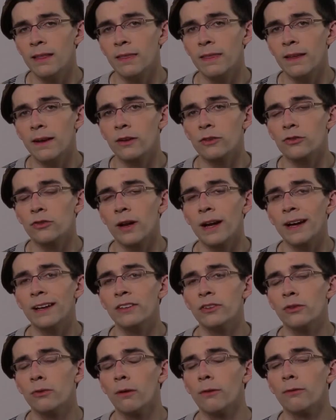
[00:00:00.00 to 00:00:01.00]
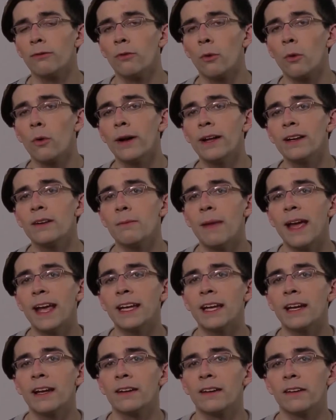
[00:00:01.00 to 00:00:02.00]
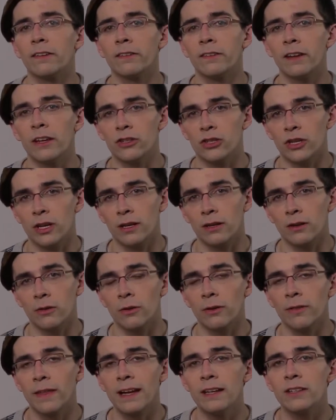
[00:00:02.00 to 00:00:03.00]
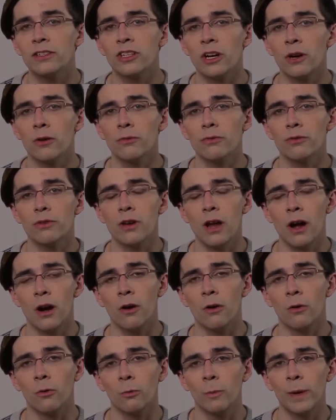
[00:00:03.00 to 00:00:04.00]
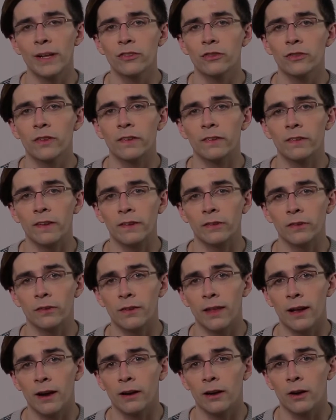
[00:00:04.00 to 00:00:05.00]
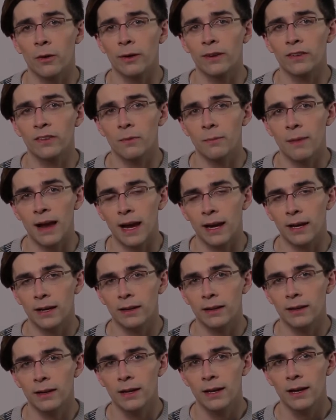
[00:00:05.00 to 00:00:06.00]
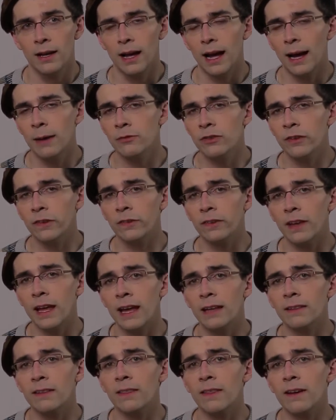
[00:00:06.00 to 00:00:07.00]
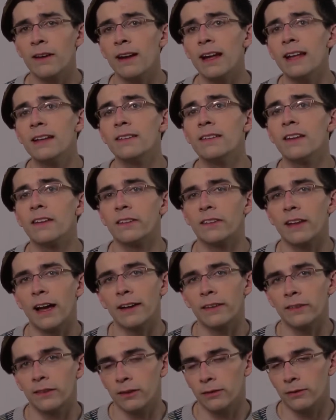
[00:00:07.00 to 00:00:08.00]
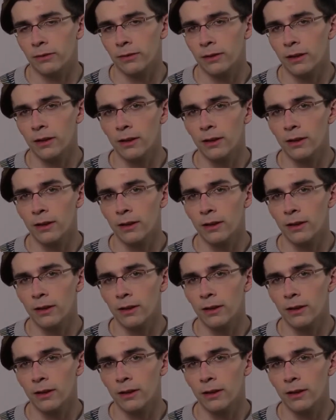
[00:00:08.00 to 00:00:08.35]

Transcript: that they are trying to avoid making a decision, or they don't know which decision they are going to make. I'm just saying that they're indecisive.